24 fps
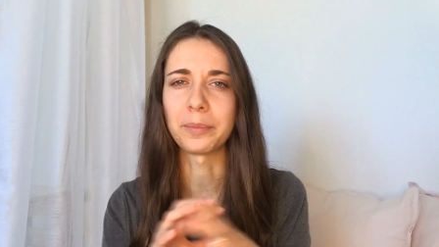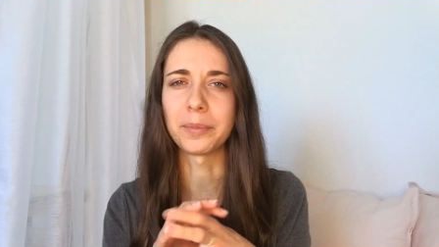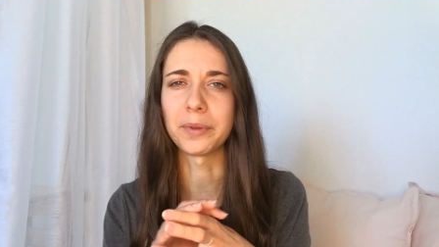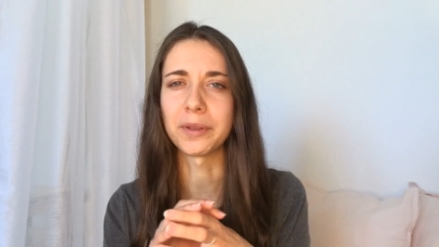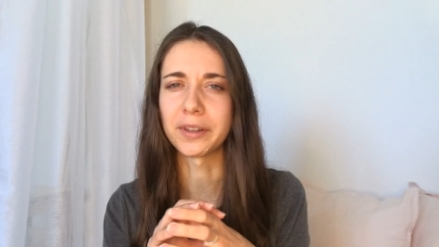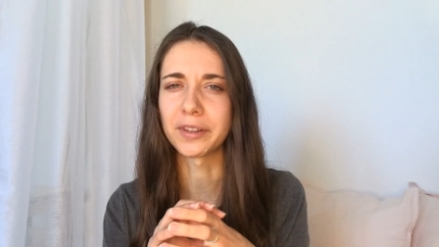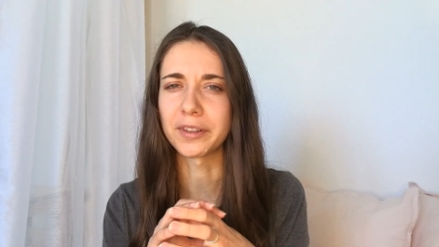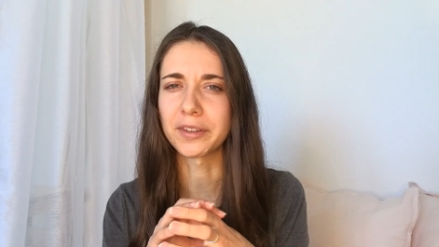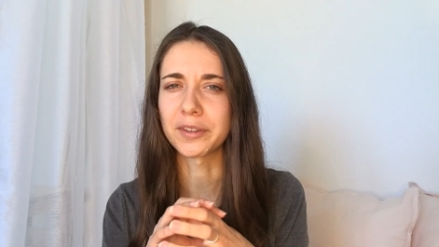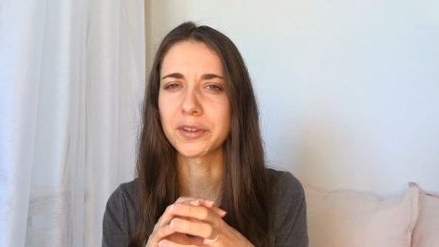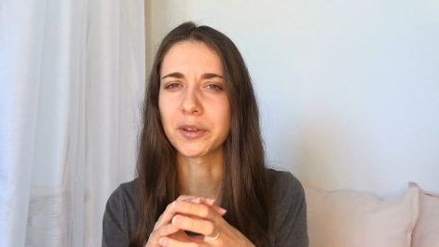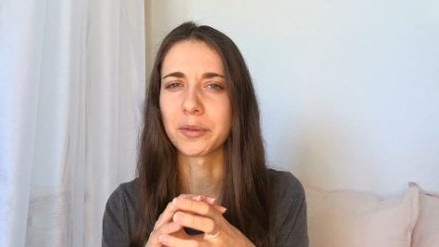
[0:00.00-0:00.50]

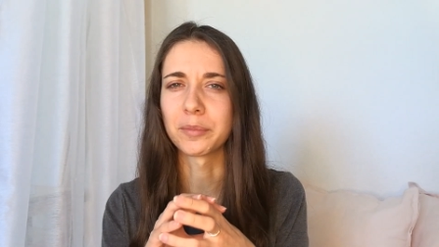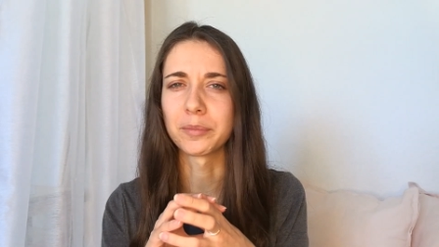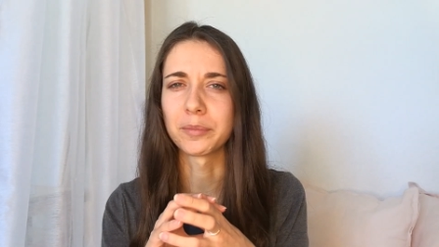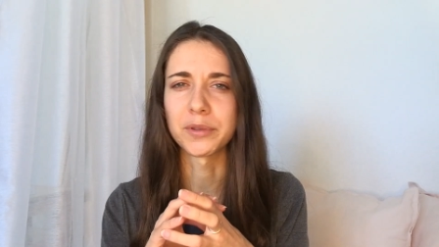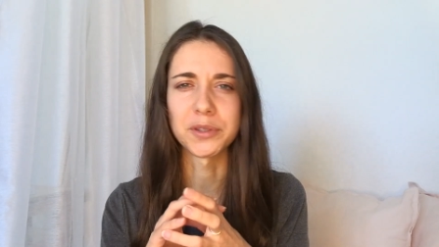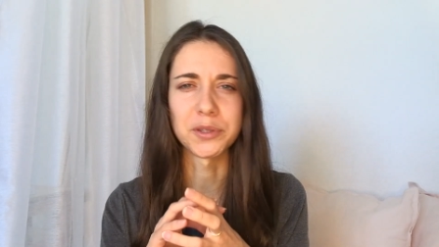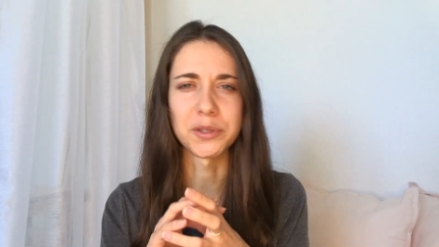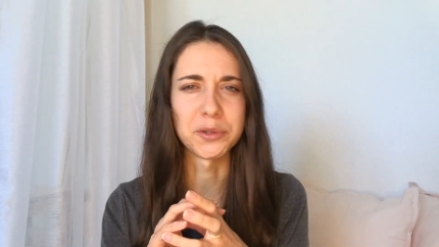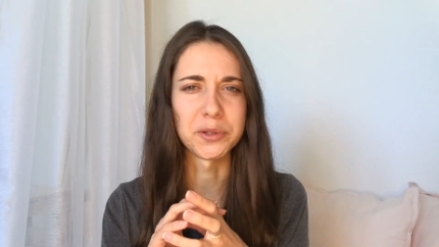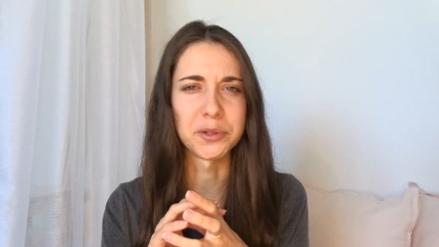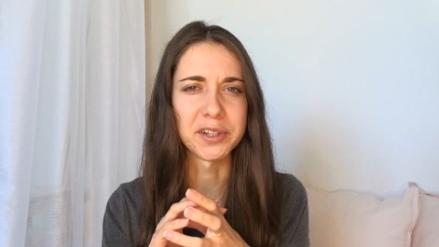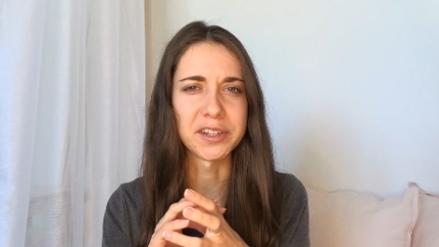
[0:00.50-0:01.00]
build a
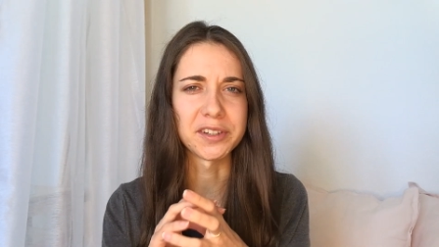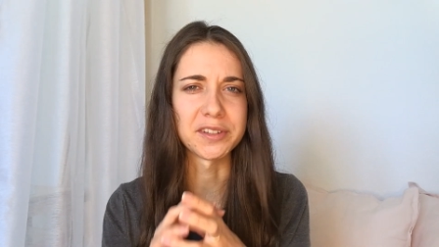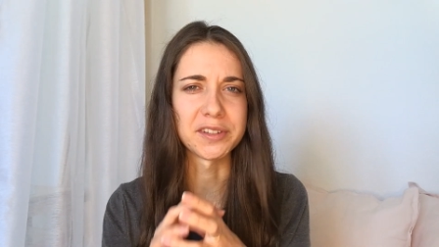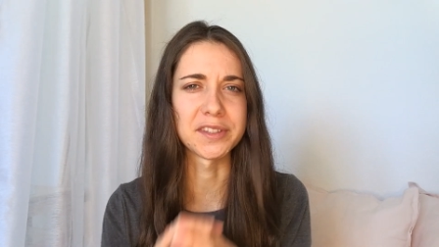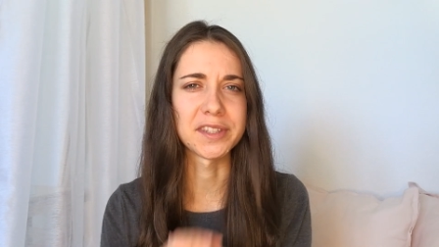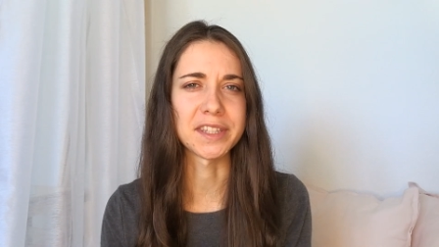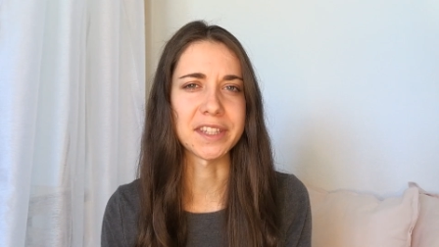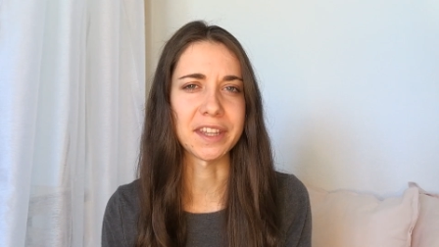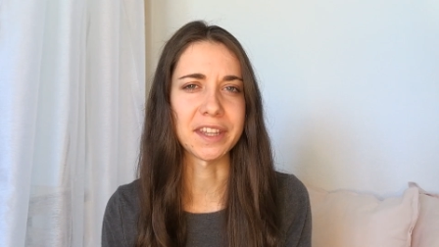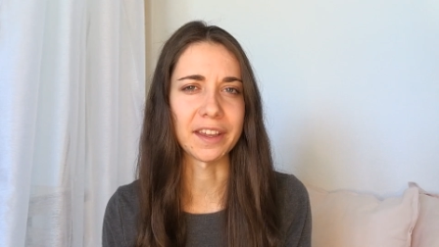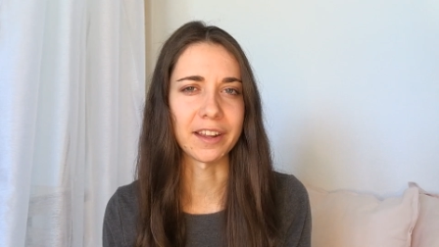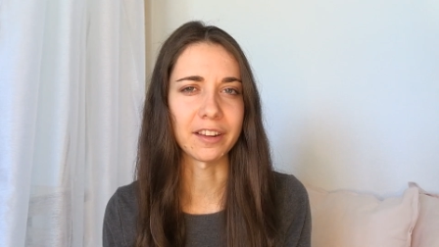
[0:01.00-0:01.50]
computer
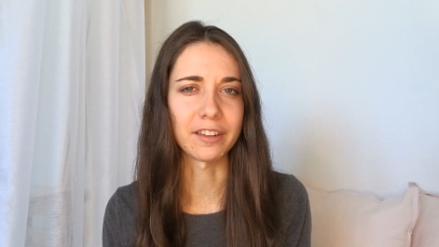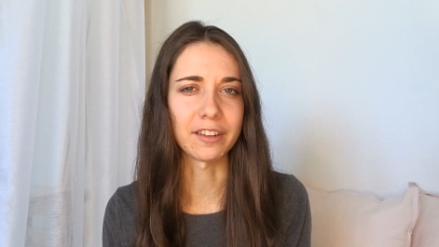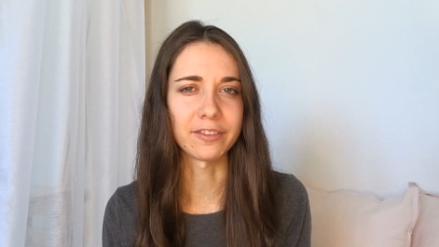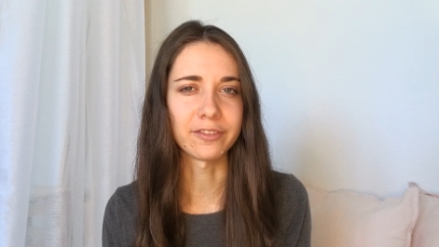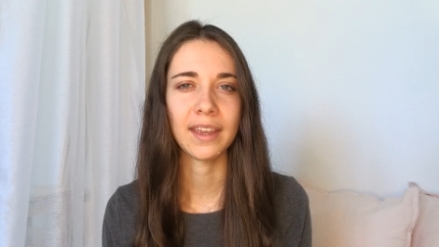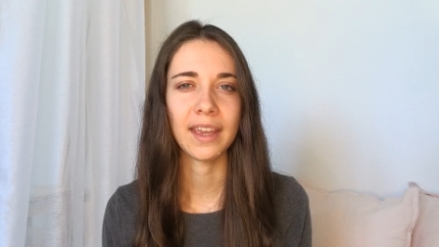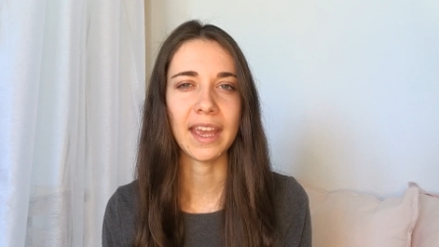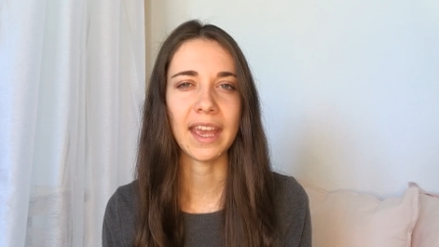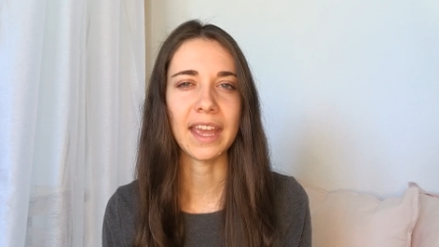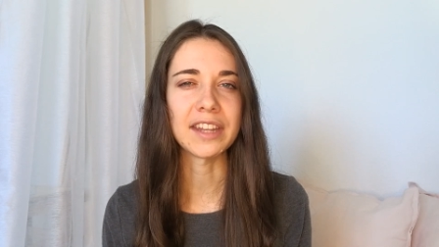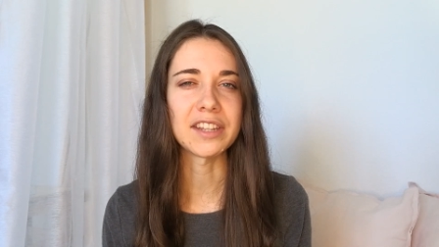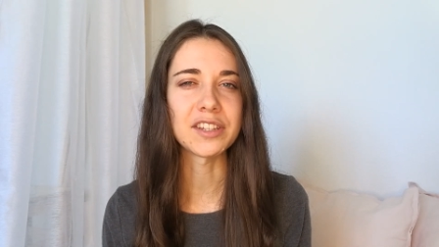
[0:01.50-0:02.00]
yourself
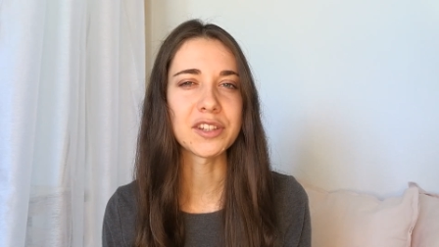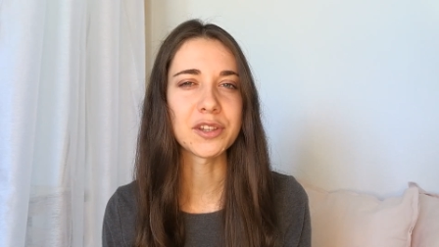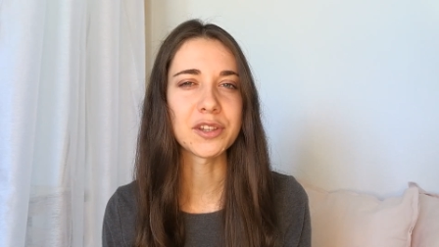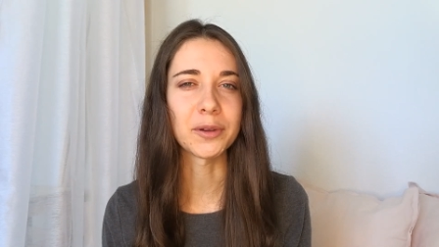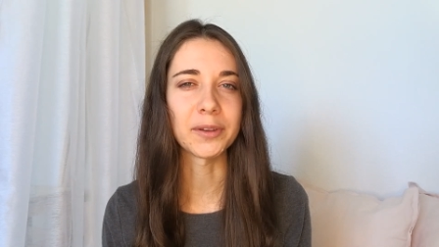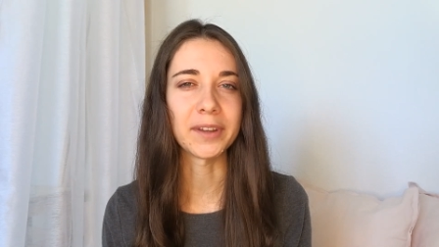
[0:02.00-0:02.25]
and